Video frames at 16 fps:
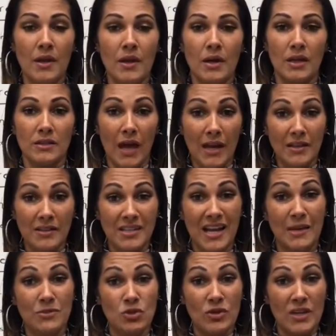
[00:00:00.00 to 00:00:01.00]
A lot of
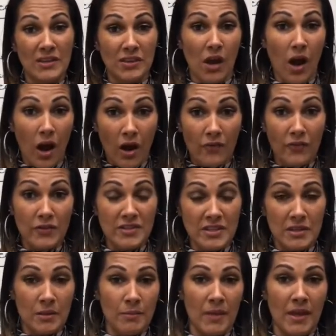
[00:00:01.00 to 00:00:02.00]
times you get the offers in
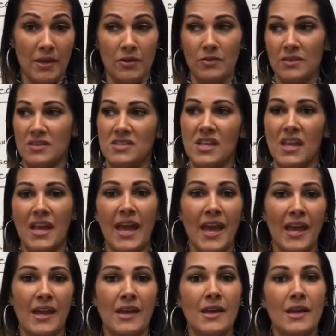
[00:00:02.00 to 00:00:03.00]
the mail that say,
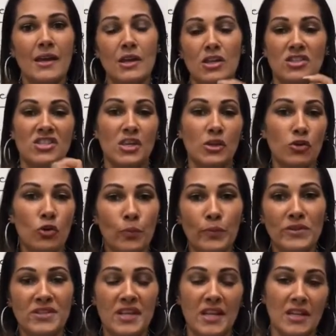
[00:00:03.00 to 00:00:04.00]
hey,
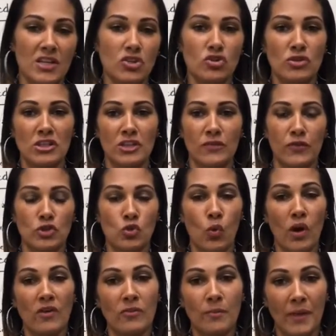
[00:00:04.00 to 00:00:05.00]
0% interest for
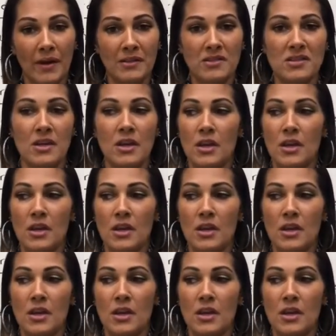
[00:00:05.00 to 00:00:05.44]
12 months,